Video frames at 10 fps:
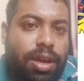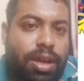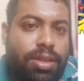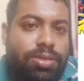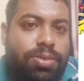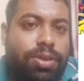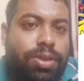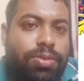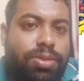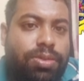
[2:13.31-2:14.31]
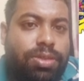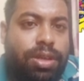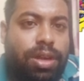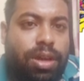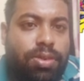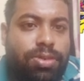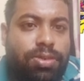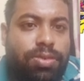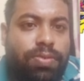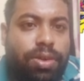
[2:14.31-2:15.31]
ISO 22000 allows
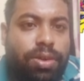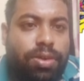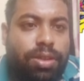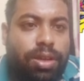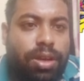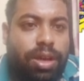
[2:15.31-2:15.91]
you to follow the